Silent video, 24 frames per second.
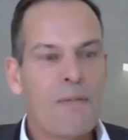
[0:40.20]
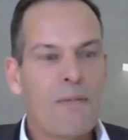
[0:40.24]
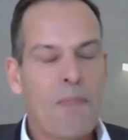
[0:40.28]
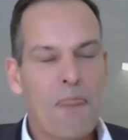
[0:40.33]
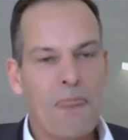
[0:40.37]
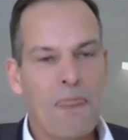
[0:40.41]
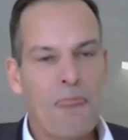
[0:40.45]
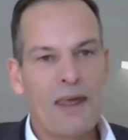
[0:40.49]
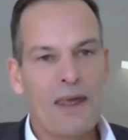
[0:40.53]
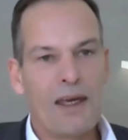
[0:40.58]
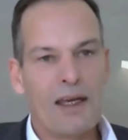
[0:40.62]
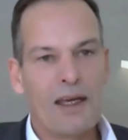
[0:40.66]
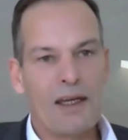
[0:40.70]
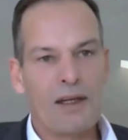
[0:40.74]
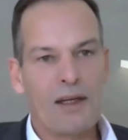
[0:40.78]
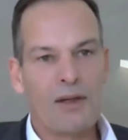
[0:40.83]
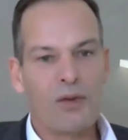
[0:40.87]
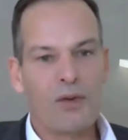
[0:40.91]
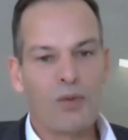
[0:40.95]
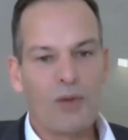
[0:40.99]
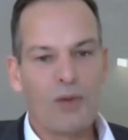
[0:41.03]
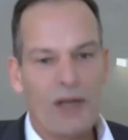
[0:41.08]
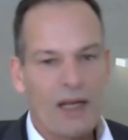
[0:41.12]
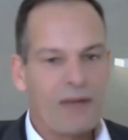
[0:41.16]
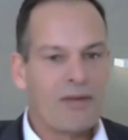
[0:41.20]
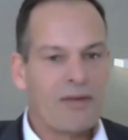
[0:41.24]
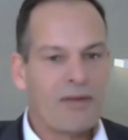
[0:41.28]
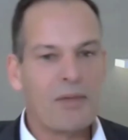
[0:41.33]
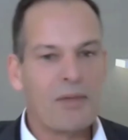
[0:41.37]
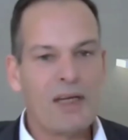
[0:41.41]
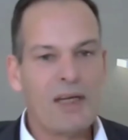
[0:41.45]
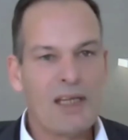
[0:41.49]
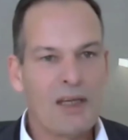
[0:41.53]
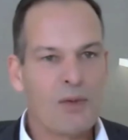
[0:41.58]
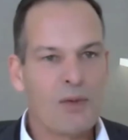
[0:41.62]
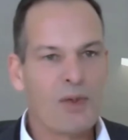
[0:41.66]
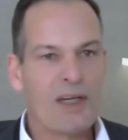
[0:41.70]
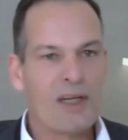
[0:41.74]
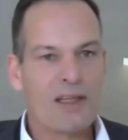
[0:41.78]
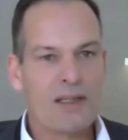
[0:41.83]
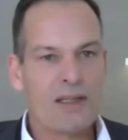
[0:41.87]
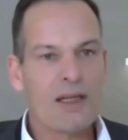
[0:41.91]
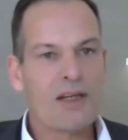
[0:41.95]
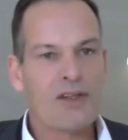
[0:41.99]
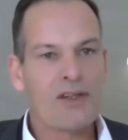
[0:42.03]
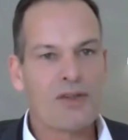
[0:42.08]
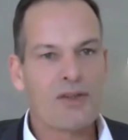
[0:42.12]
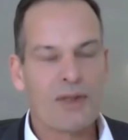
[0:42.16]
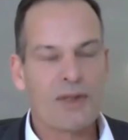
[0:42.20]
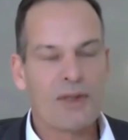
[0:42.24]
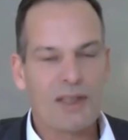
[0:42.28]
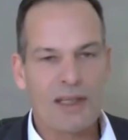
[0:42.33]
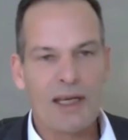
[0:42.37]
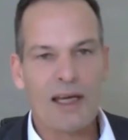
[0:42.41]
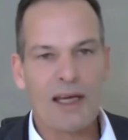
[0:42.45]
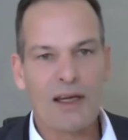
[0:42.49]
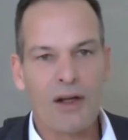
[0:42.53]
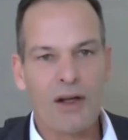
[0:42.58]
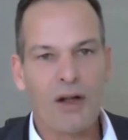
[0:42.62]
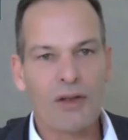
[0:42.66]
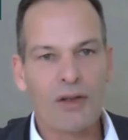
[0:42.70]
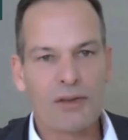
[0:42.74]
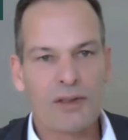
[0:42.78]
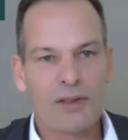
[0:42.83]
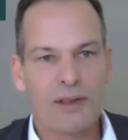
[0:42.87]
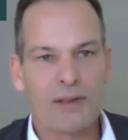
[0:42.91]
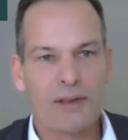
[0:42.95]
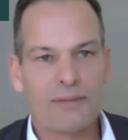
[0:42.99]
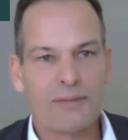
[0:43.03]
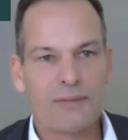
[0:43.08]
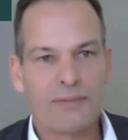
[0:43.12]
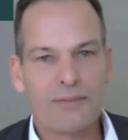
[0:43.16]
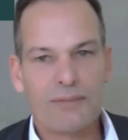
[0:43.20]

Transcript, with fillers: then whatever meaning we attach to it can alter.